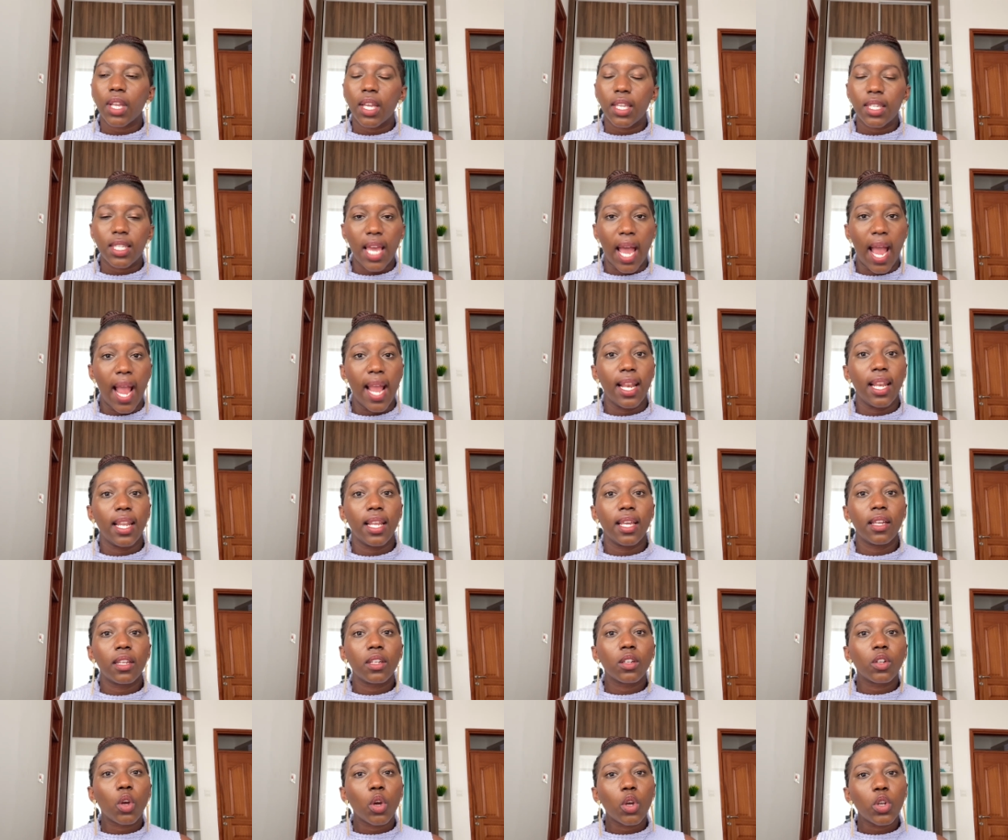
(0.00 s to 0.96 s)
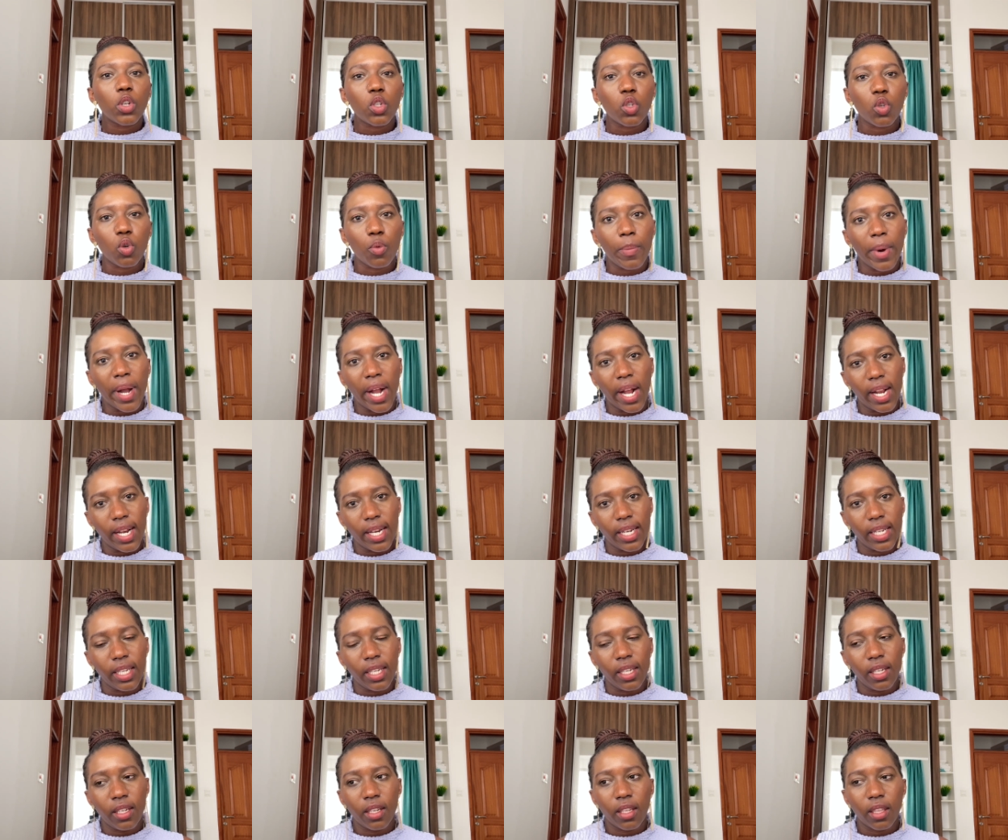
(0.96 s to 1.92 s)
Thailand, go to
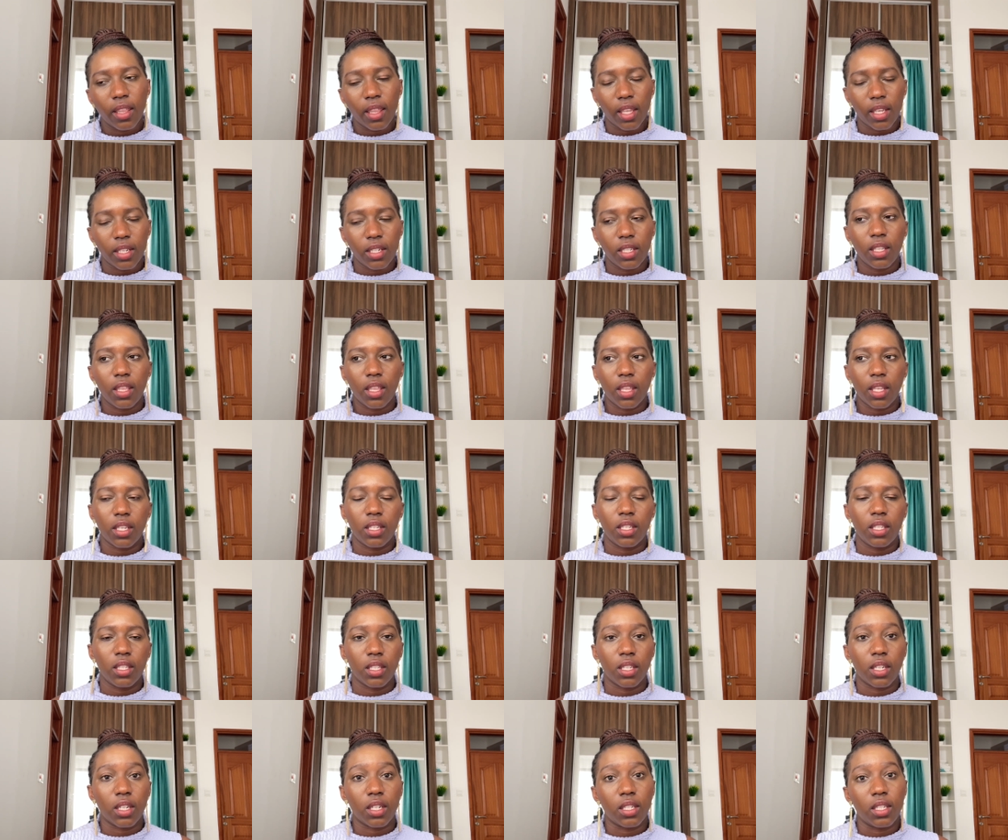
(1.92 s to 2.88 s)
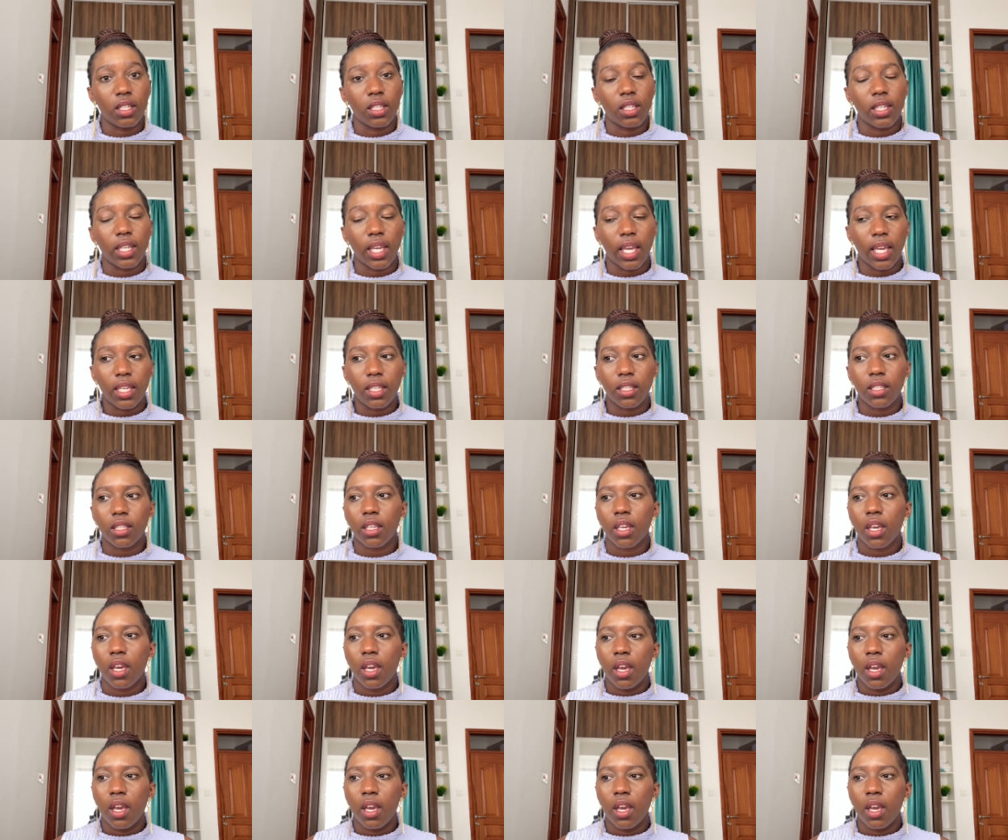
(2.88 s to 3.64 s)
Bali, thirty, thirty, thirty days.